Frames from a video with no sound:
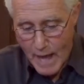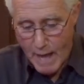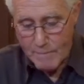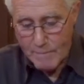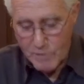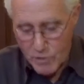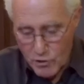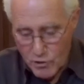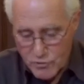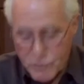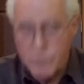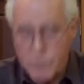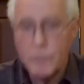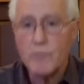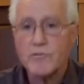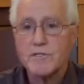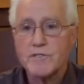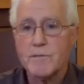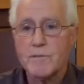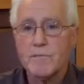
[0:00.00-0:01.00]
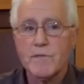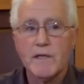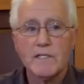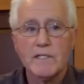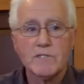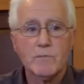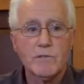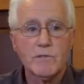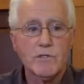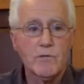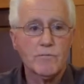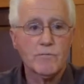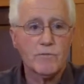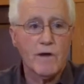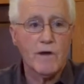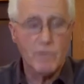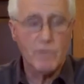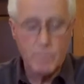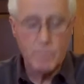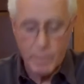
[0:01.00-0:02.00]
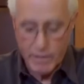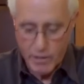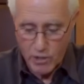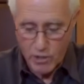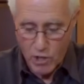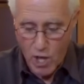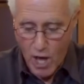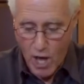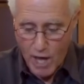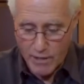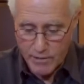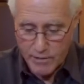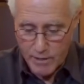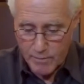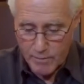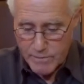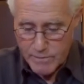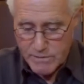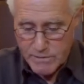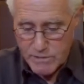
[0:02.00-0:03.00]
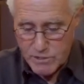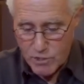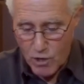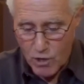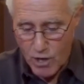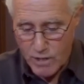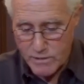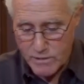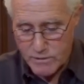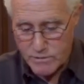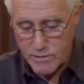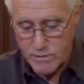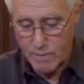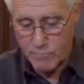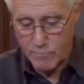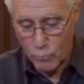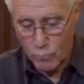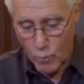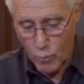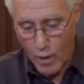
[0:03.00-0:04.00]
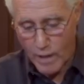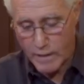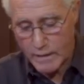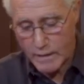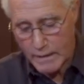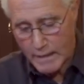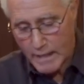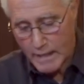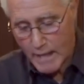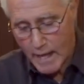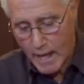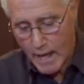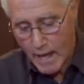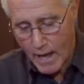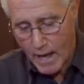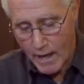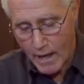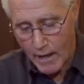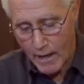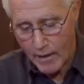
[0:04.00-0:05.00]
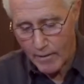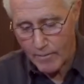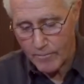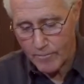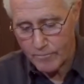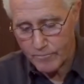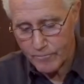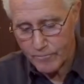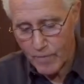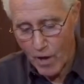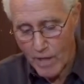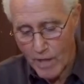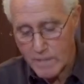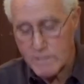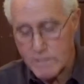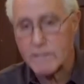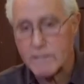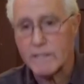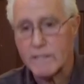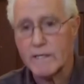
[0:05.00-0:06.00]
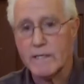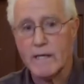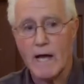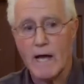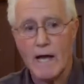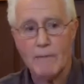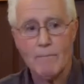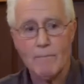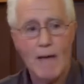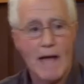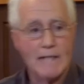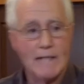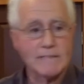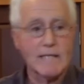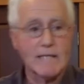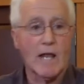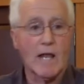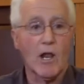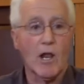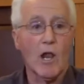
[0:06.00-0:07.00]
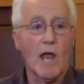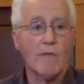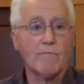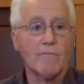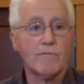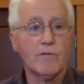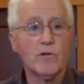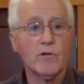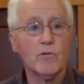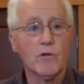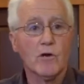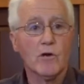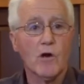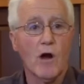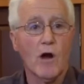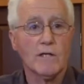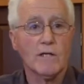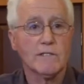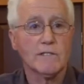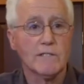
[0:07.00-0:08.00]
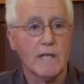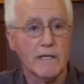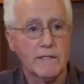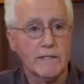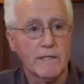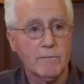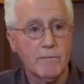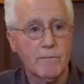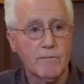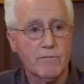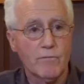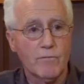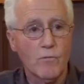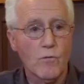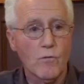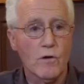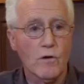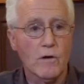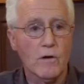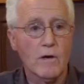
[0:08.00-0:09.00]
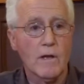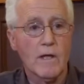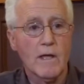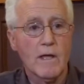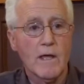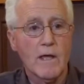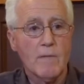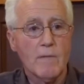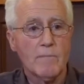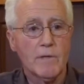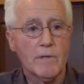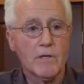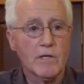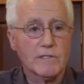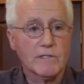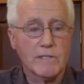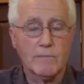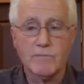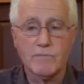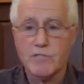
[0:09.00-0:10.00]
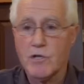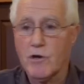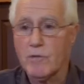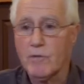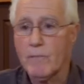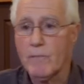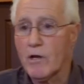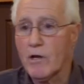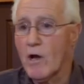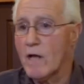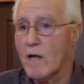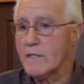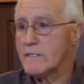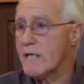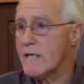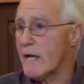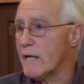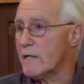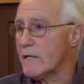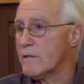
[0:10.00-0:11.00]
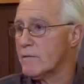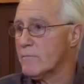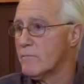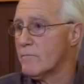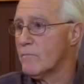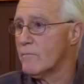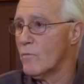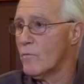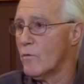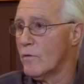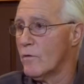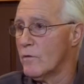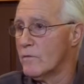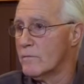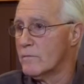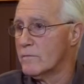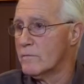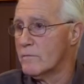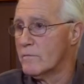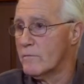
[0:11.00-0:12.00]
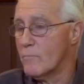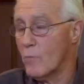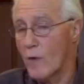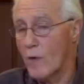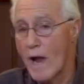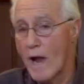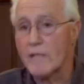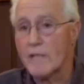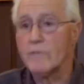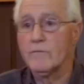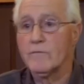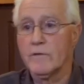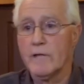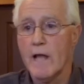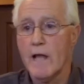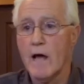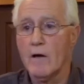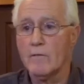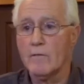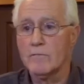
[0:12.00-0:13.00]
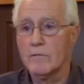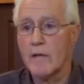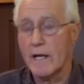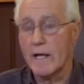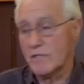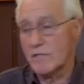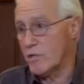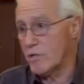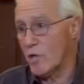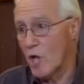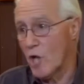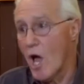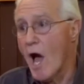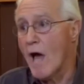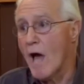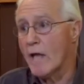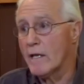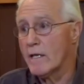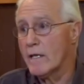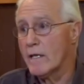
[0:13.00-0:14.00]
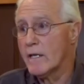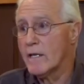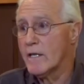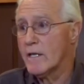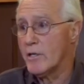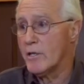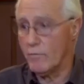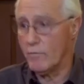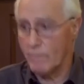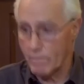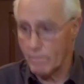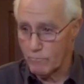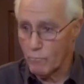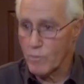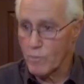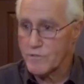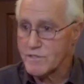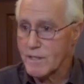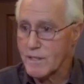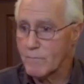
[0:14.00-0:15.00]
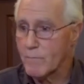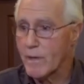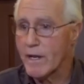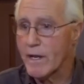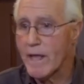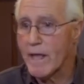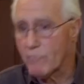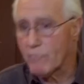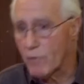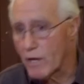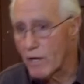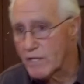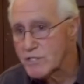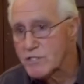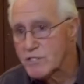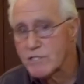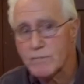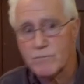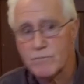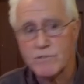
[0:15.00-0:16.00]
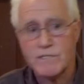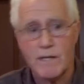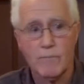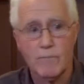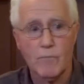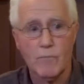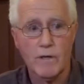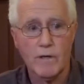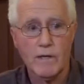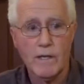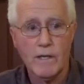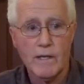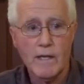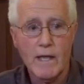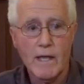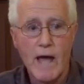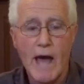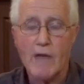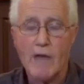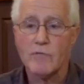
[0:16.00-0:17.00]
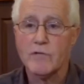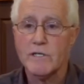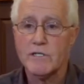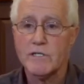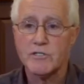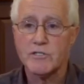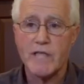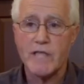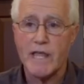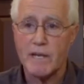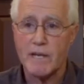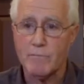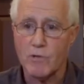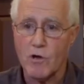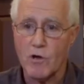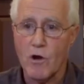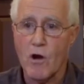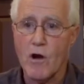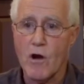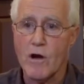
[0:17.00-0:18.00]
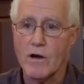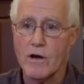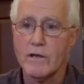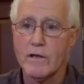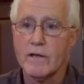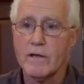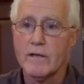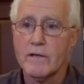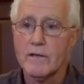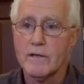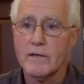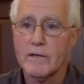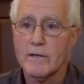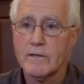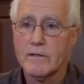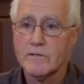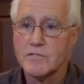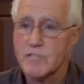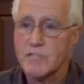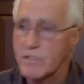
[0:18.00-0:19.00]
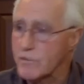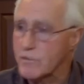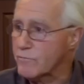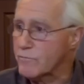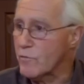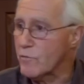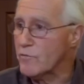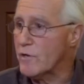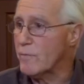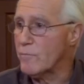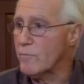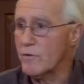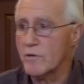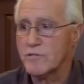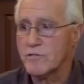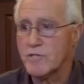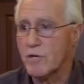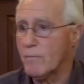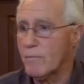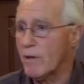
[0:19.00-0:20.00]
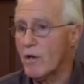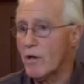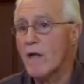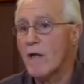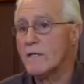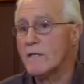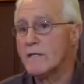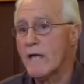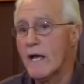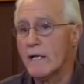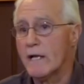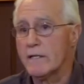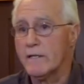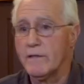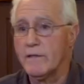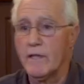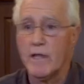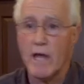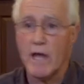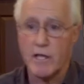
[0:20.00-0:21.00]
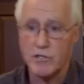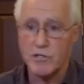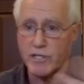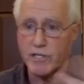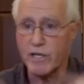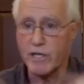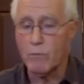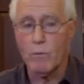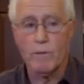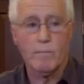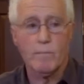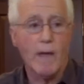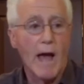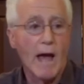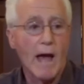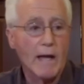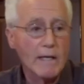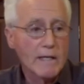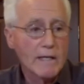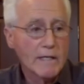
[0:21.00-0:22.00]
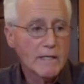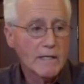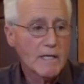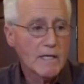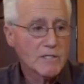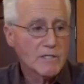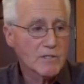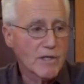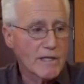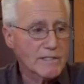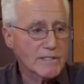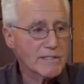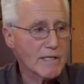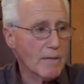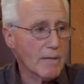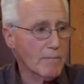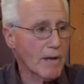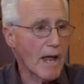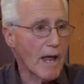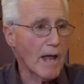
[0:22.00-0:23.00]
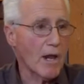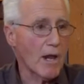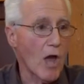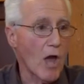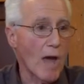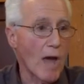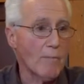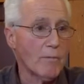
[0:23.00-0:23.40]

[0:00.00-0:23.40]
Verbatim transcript: going to go through some things we do for everybody a lot. Uh, business cards, number one. Um, honestly, I pass out a lot fewer cards than I did before because I'm sharing my contact more more actively now. Actually, a lot. You know, if I'm with somebody, I have a relationship with someone, I don't need to just hand them a card, just get their phone number and share my contact, and I usually get one back. So that's coming out a lot,